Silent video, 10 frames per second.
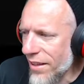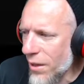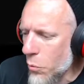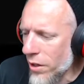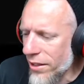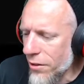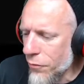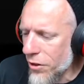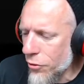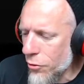they want the
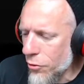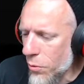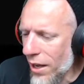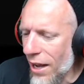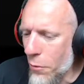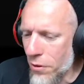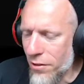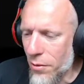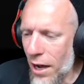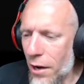original tweet. I would
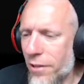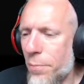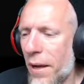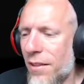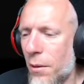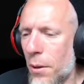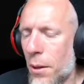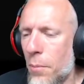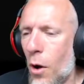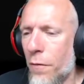ex- I expected him to
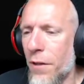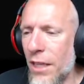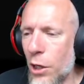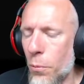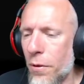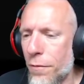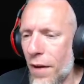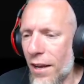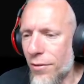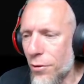come off a little bit
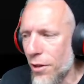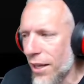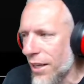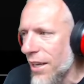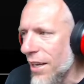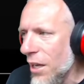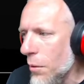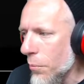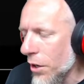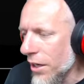faster, like,
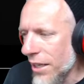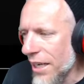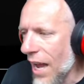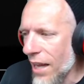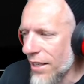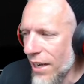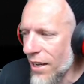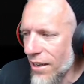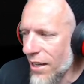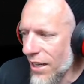but he hadn't
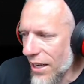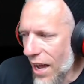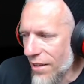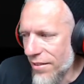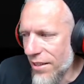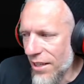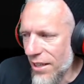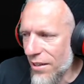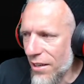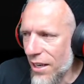yet, and he hasn't
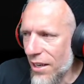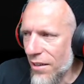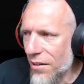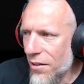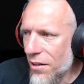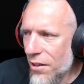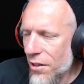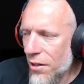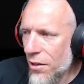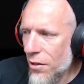in in.
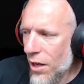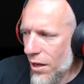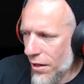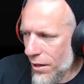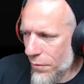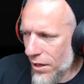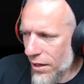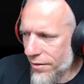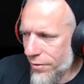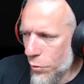I mean, I
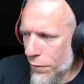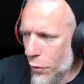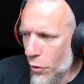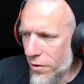listened to it for 30